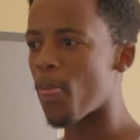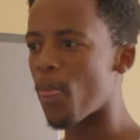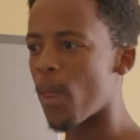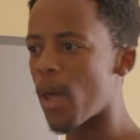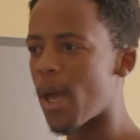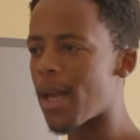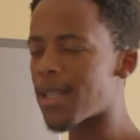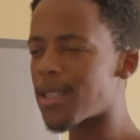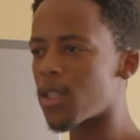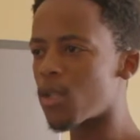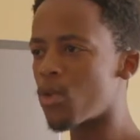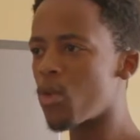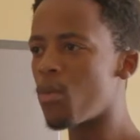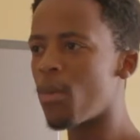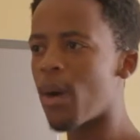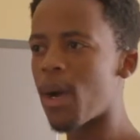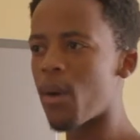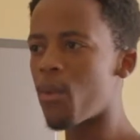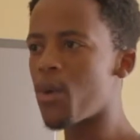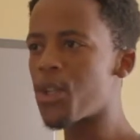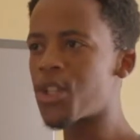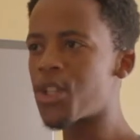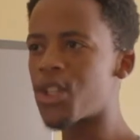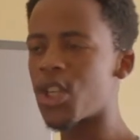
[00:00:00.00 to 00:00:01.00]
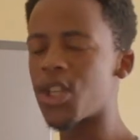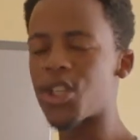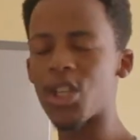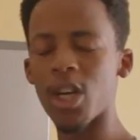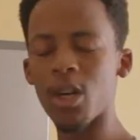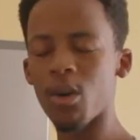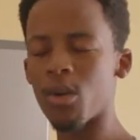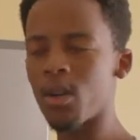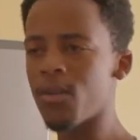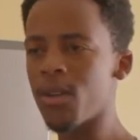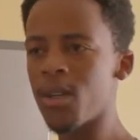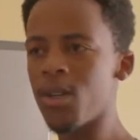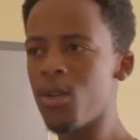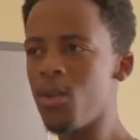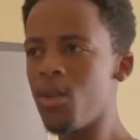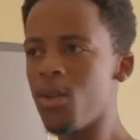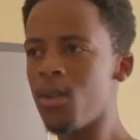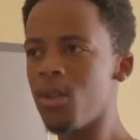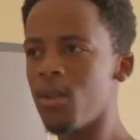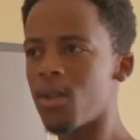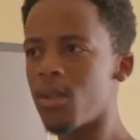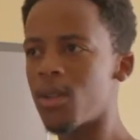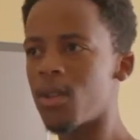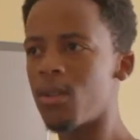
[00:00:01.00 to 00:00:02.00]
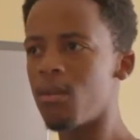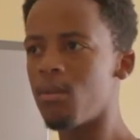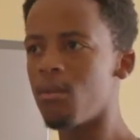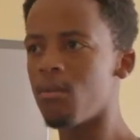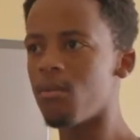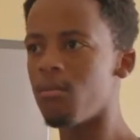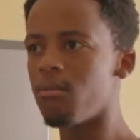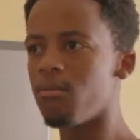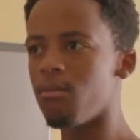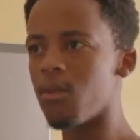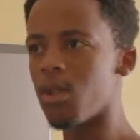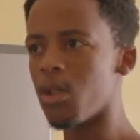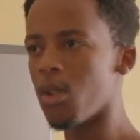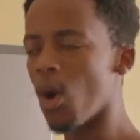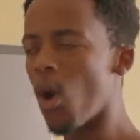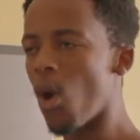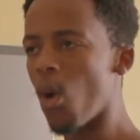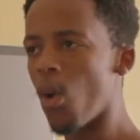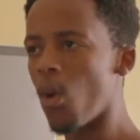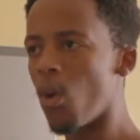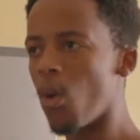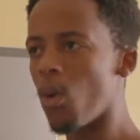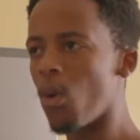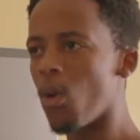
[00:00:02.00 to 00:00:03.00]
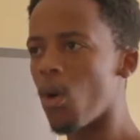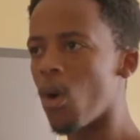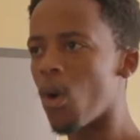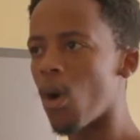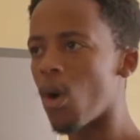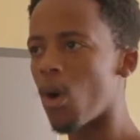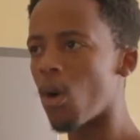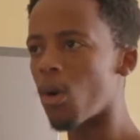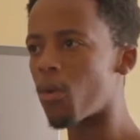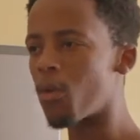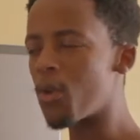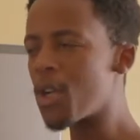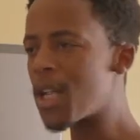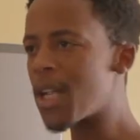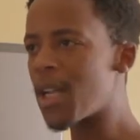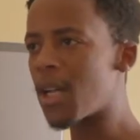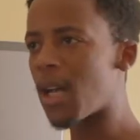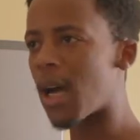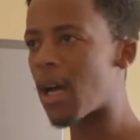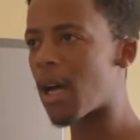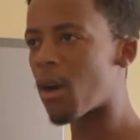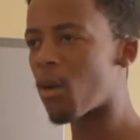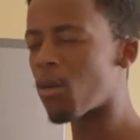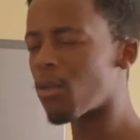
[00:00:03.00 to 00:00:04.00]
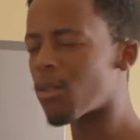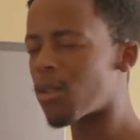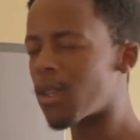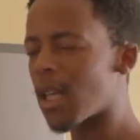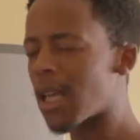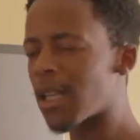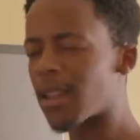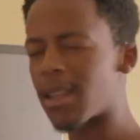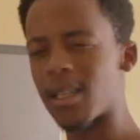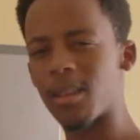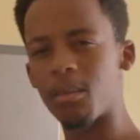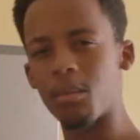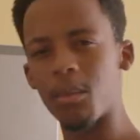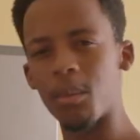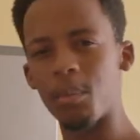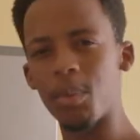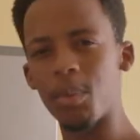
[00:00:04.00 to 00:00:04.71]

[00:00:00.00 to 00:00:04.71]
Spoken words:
as I do my research, I don't even know I don't think that the